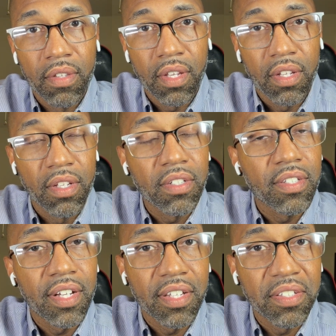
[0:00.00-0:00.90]
It looks
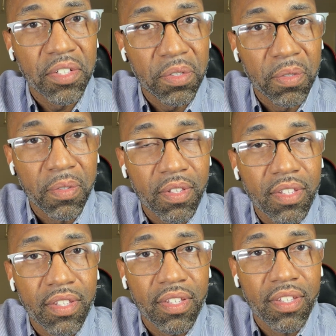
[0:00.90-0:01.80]
like it's the truth.
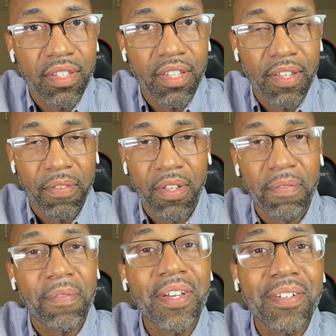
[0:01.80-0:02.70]
It
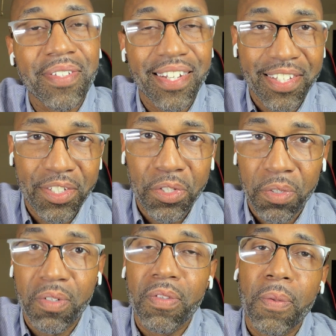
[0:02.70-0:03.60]
feels like it's the truth,